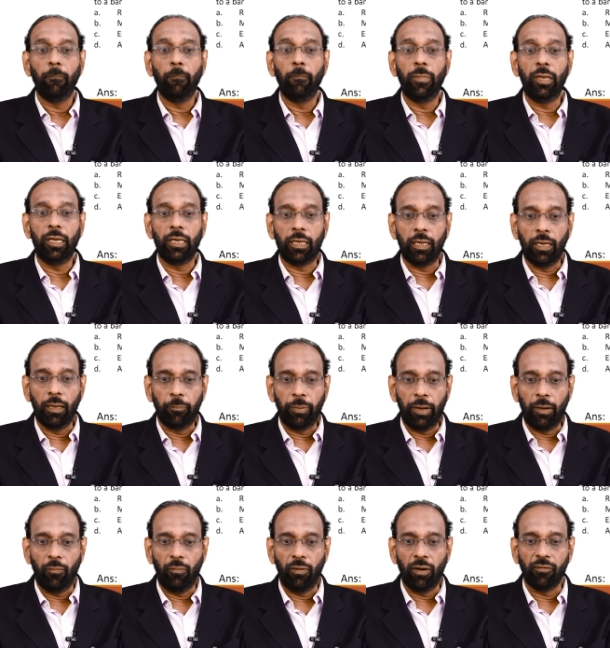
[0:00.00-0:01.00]
making
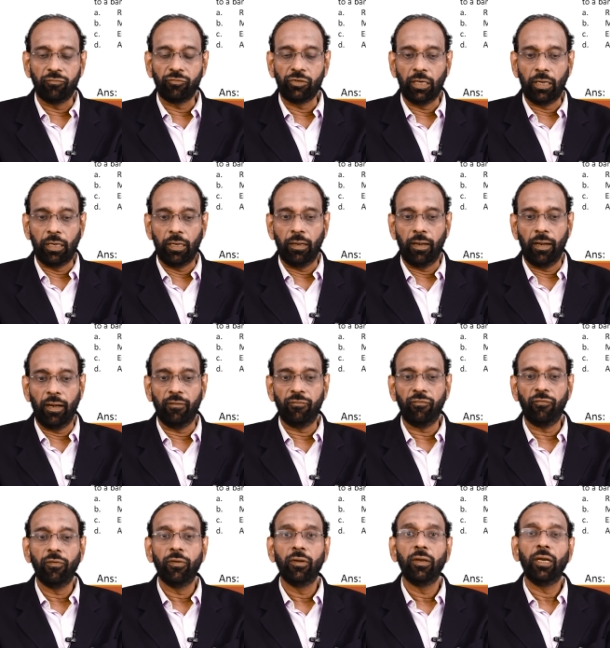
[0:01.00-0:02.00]
payment of check and
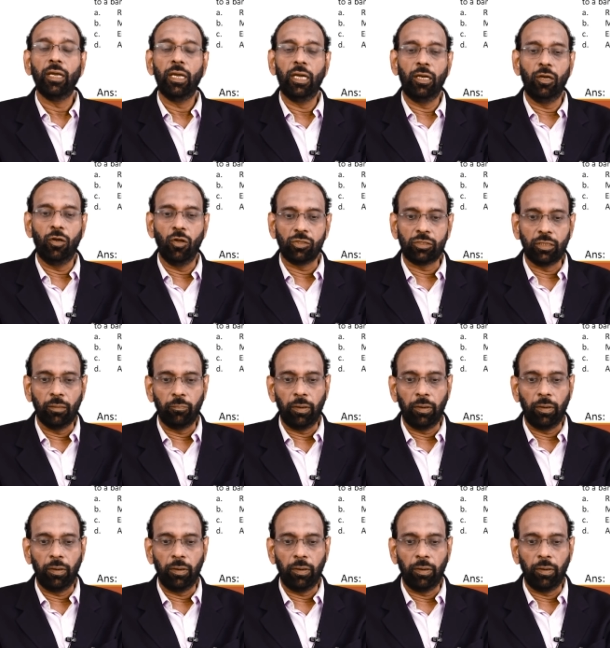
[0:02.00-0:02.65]
draft, endorsing